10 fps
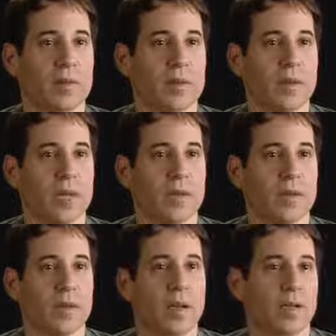was
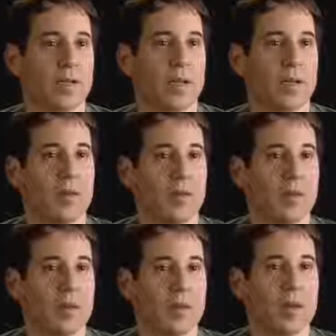like country
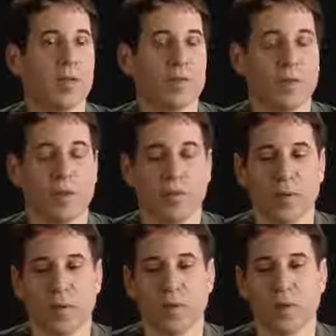or country
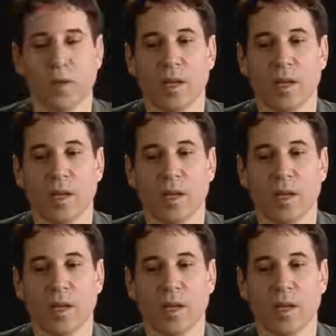influence.